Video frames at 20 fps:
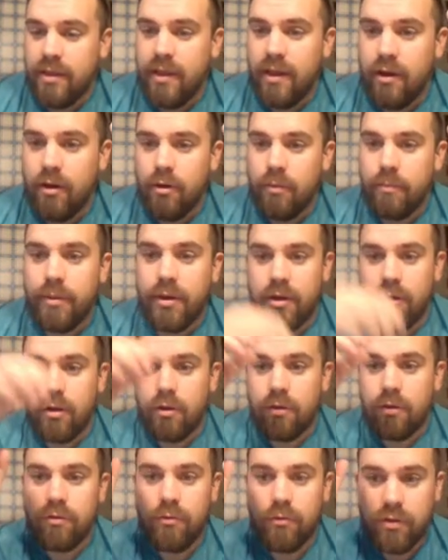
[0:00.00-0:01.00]
there, but it
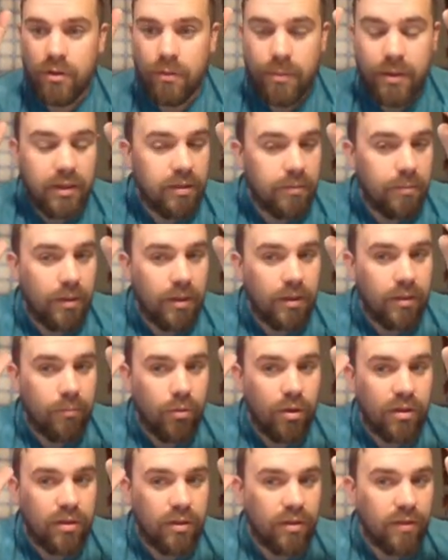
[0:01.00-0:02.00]
also depends upon the
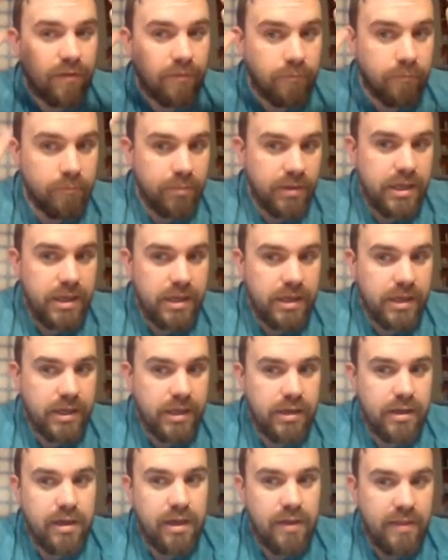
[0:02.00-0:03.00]
presence of
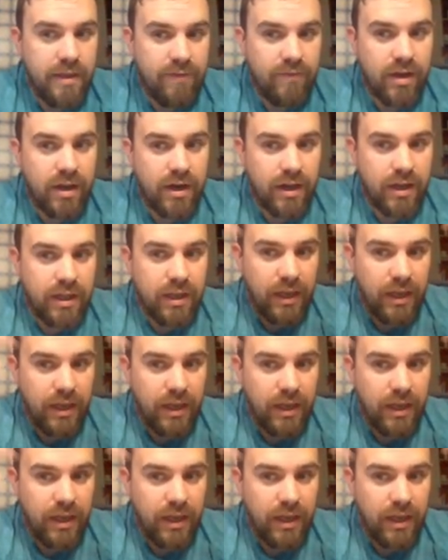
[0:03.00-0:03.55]
B, and they've got to